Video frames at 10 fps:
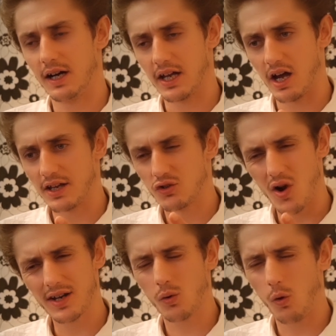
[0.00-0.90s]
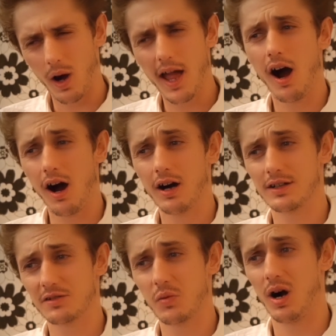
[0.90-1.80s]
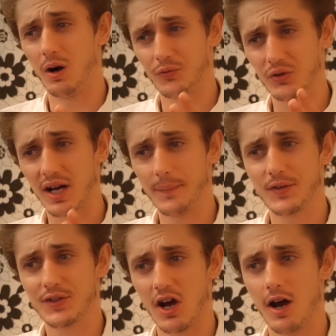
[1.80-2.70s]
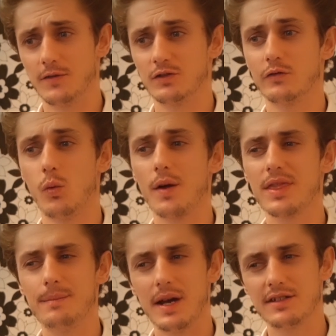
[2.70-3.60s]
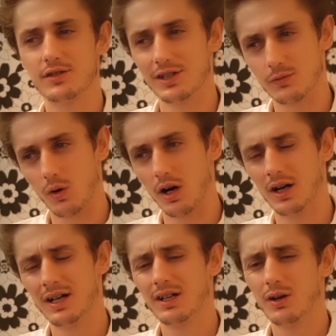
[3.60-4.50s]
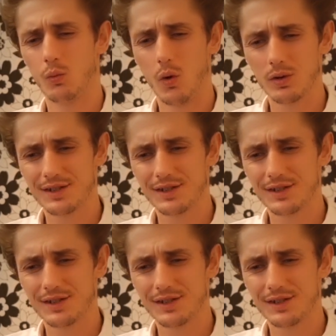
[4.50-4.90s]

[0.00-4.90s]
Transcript: I, I, tried quite hard as well to come to terms with what the messages were, what